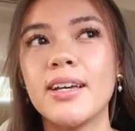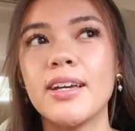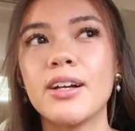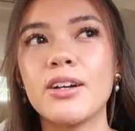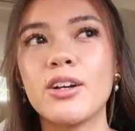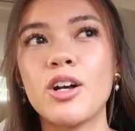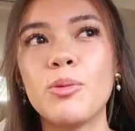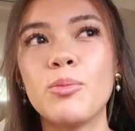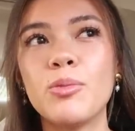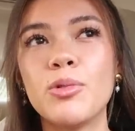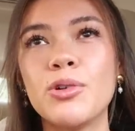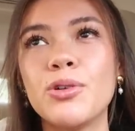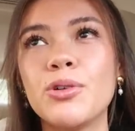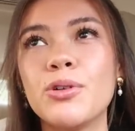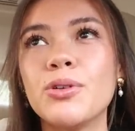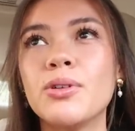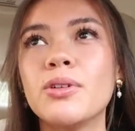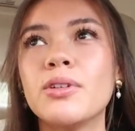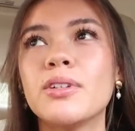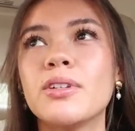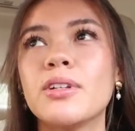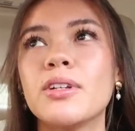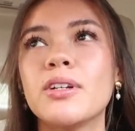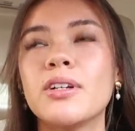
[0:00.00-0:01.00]
a
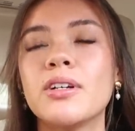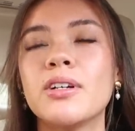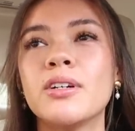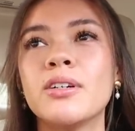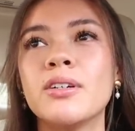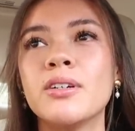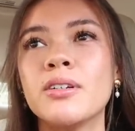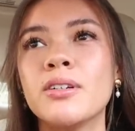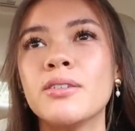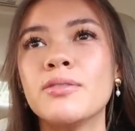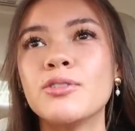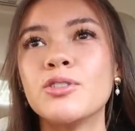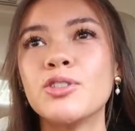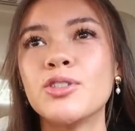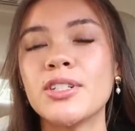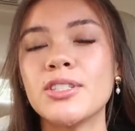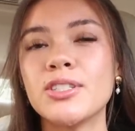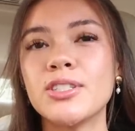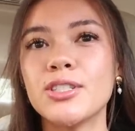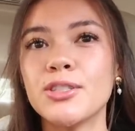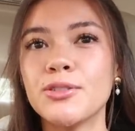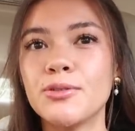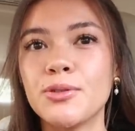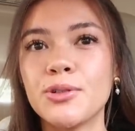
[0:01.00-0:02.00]
couple of
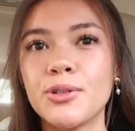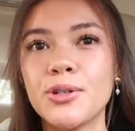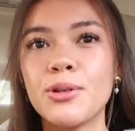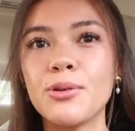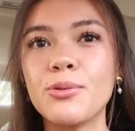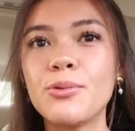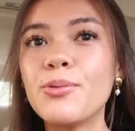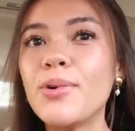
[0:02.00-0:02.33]
dresses for the